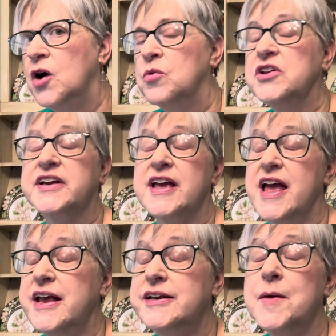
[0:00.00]
will
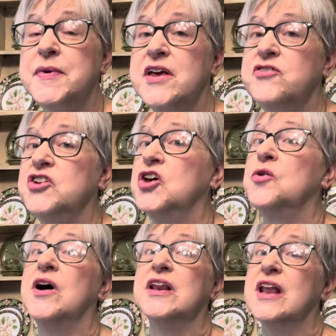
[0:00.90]
end up giving you
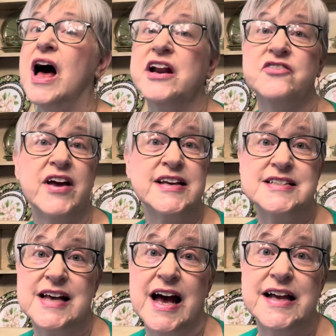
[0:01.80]
a lot of
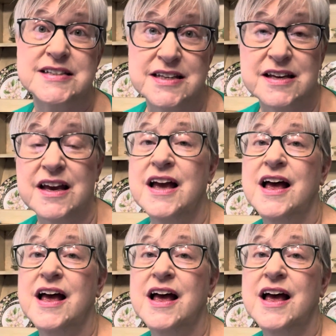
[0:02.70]
anxiety.